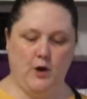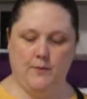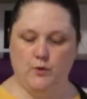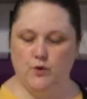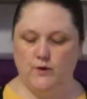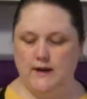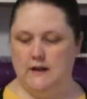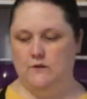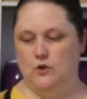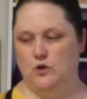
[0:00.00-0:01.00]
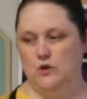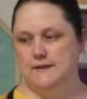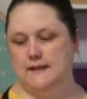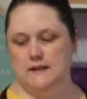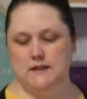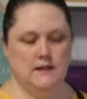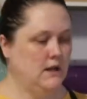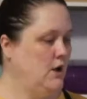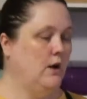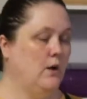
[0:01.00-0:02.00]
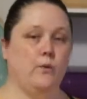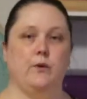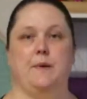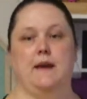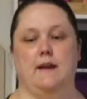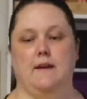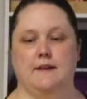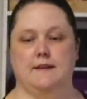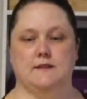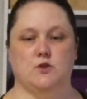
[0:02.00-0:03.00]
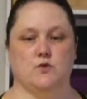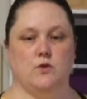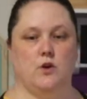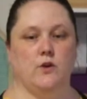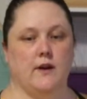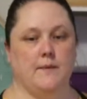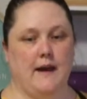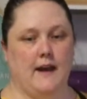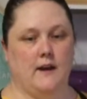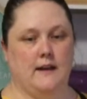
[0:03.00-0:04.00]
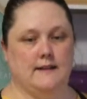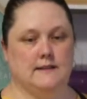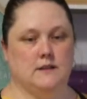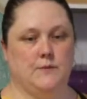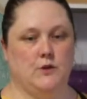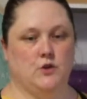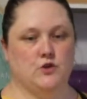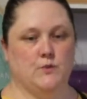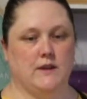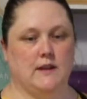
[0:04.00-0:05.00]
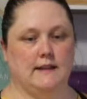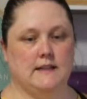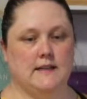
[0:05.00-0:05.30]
grid, if you use it, will be the strong grip and is to be used with glitter.